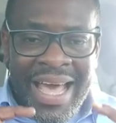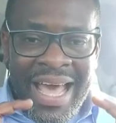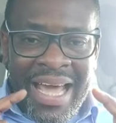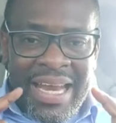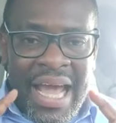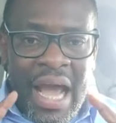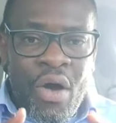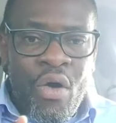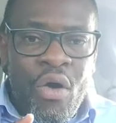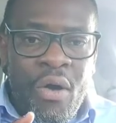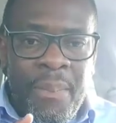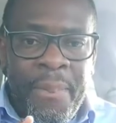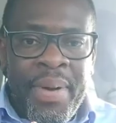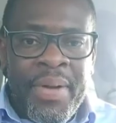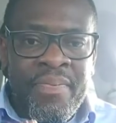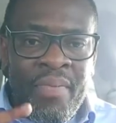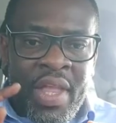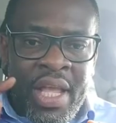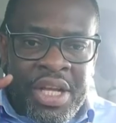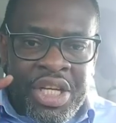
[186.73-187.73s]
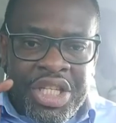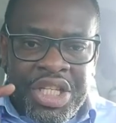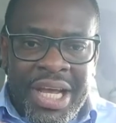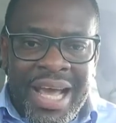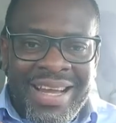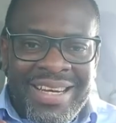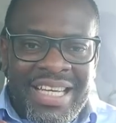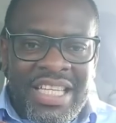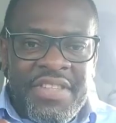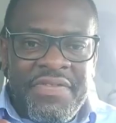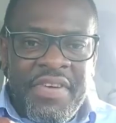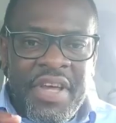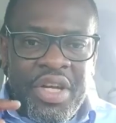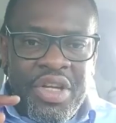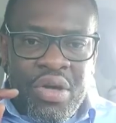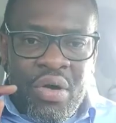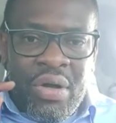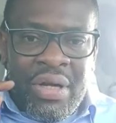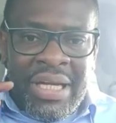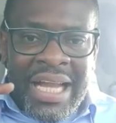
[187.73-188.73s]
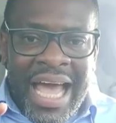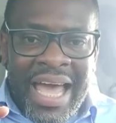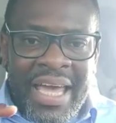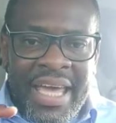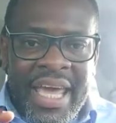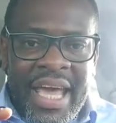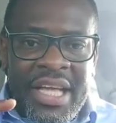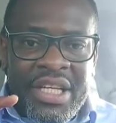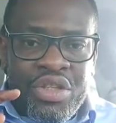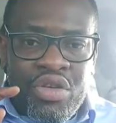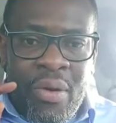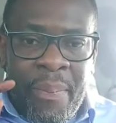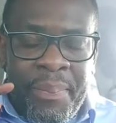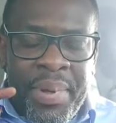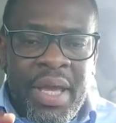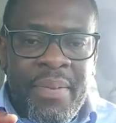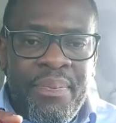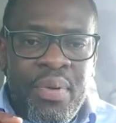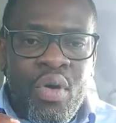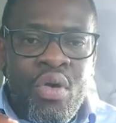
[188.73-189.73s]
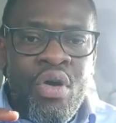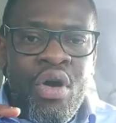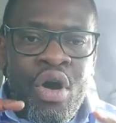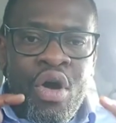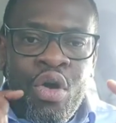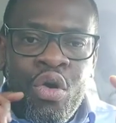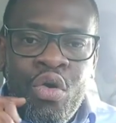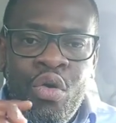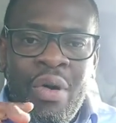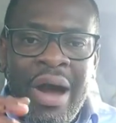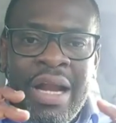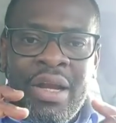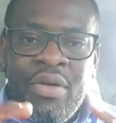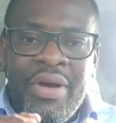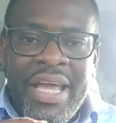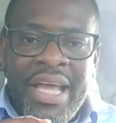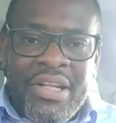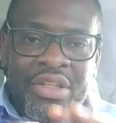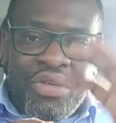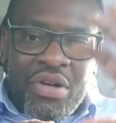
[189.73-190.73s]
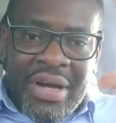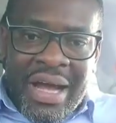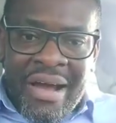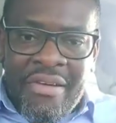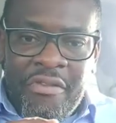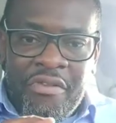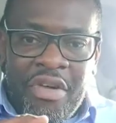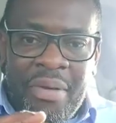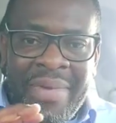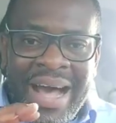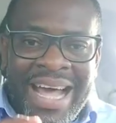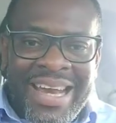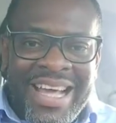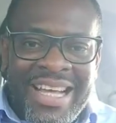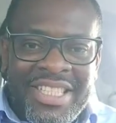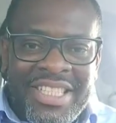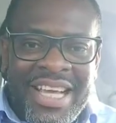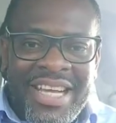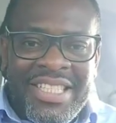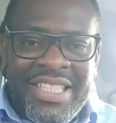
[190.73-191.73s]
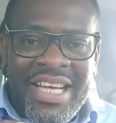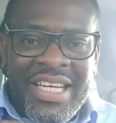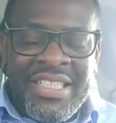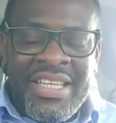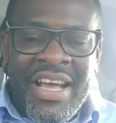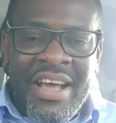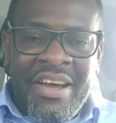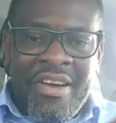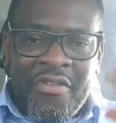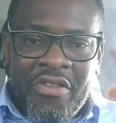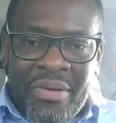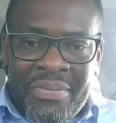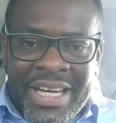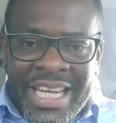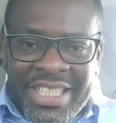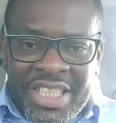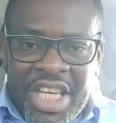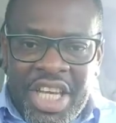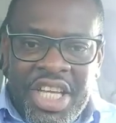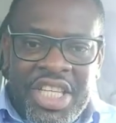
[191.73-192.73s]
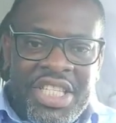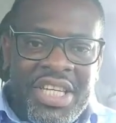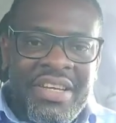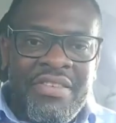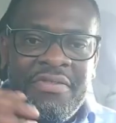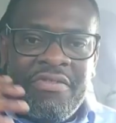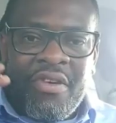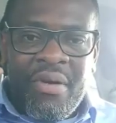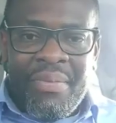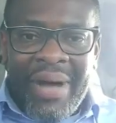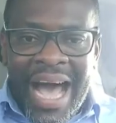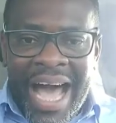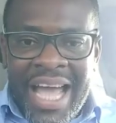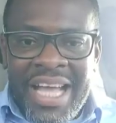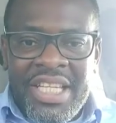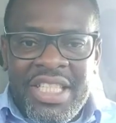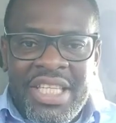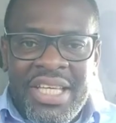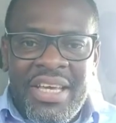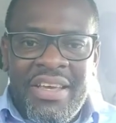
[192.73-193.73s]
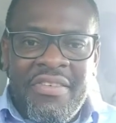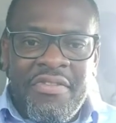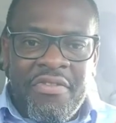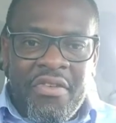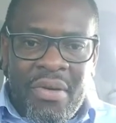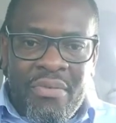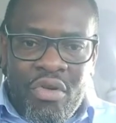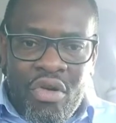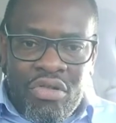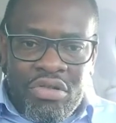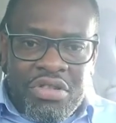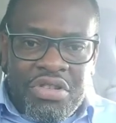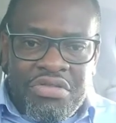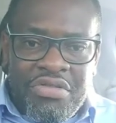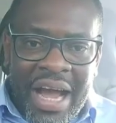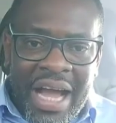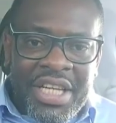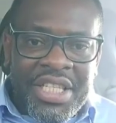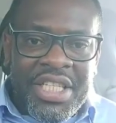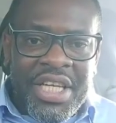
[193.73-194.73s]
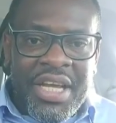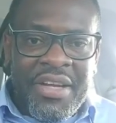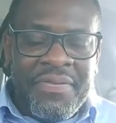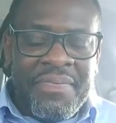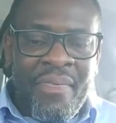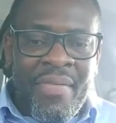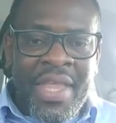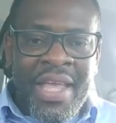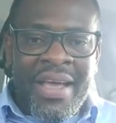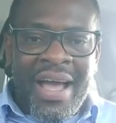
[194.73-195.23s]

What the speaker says: And I hope, share this video, like it, so people who are looking to come from other sectors, from the teaching, from IT, from construction,